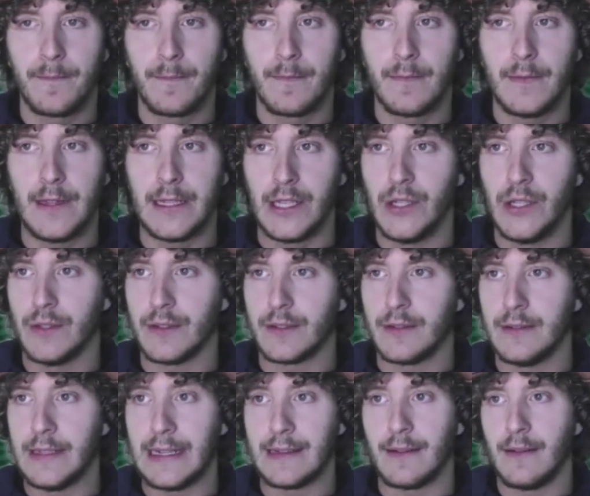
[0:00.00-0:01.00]

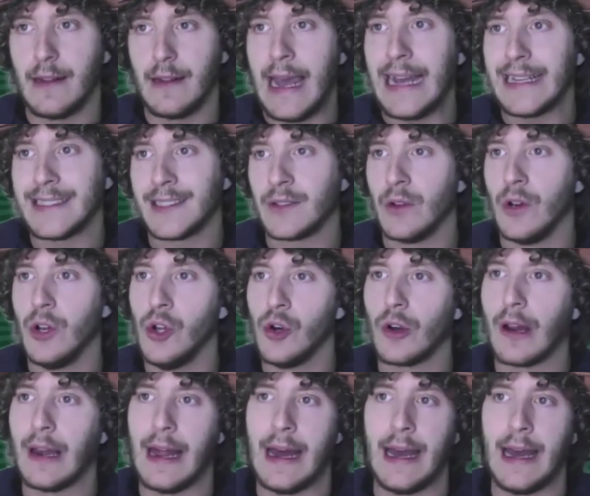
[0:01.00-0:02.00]
that has to
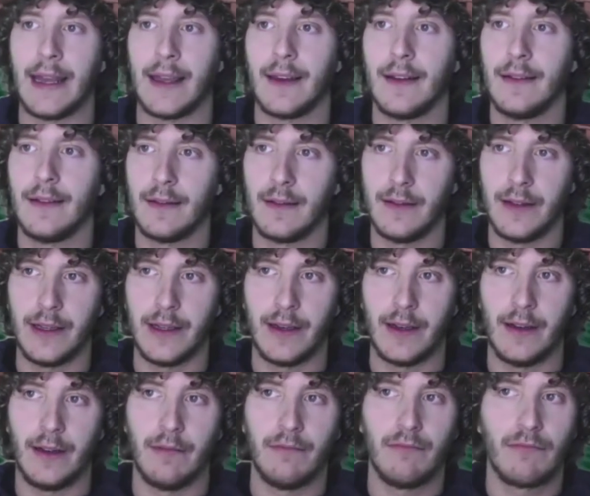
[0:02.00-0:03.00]
look like
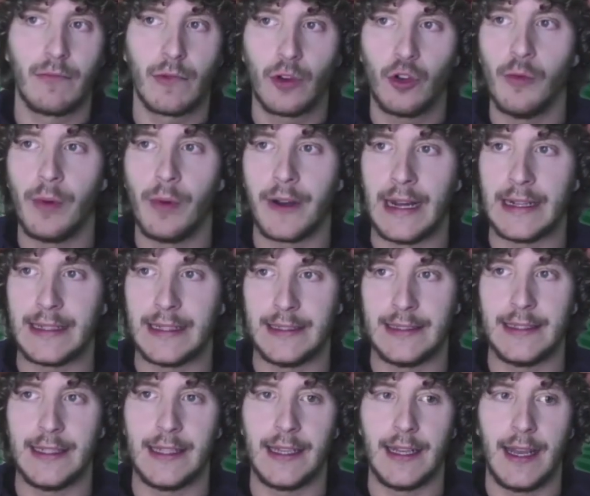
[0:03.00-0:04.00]
the Kubernetes
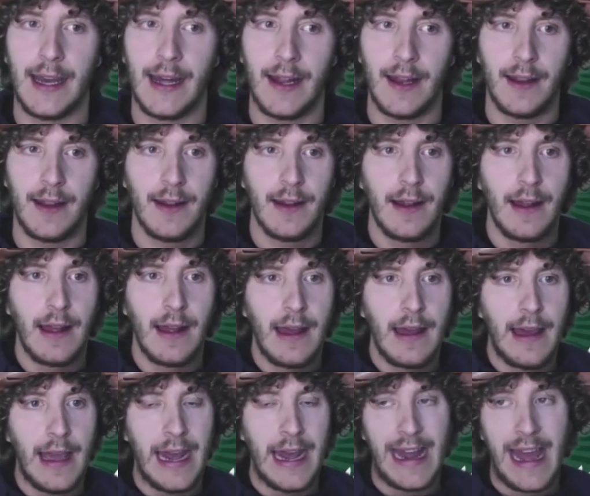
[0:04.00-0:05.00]
CTL.
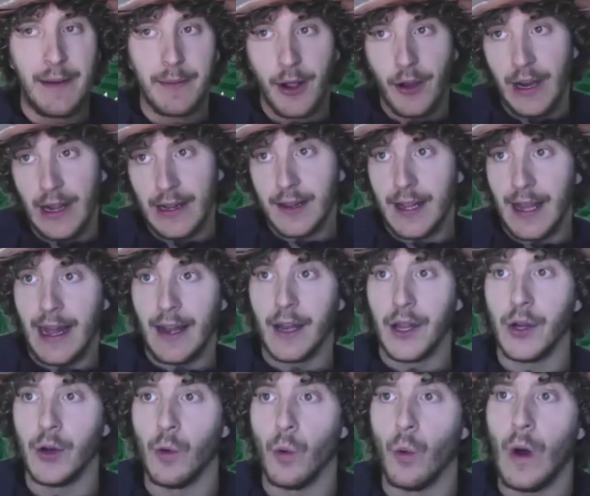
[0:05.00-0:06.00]
And I'm gonna tell
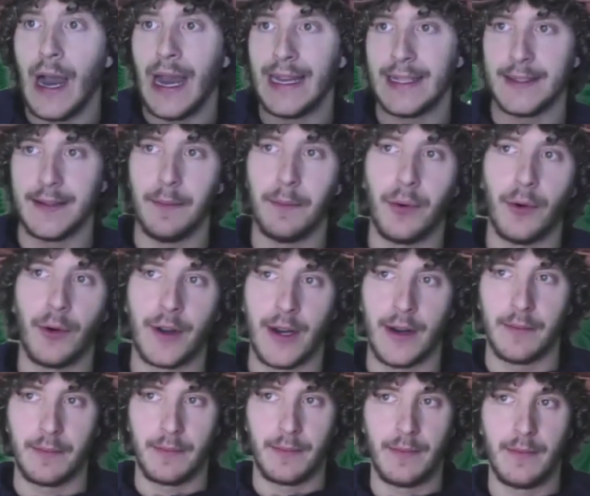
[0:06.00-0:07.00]
you why it's
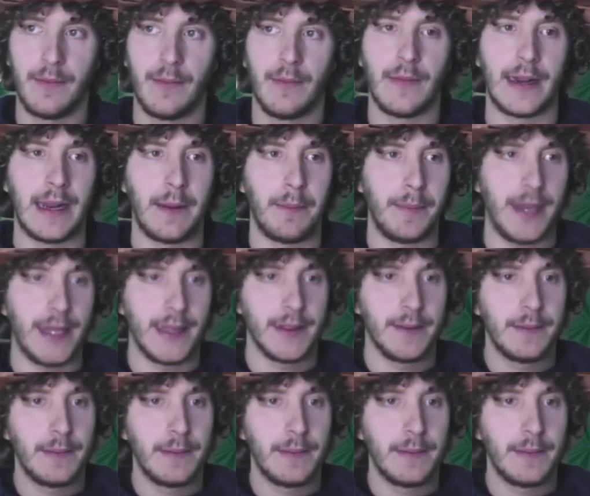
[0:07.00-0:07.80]
important in a bit.